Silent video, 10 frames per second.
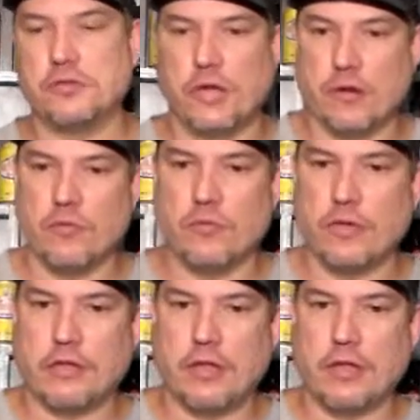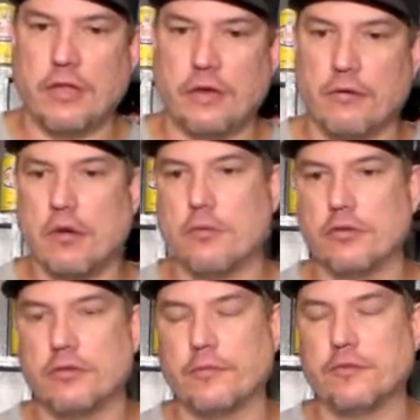So they think that,
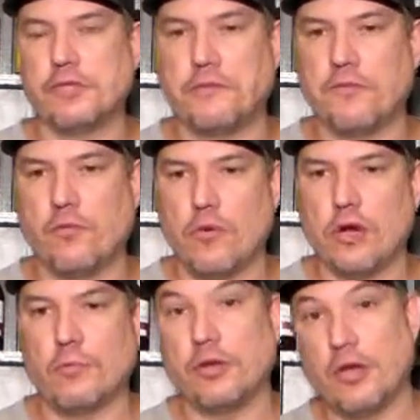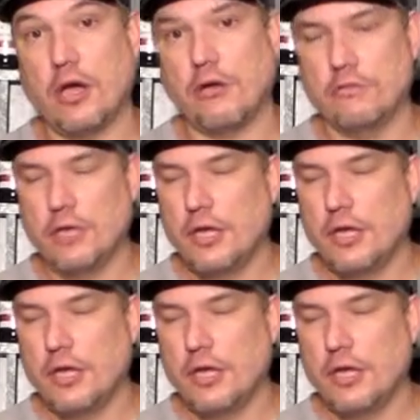oh, they were safe in the water. But no,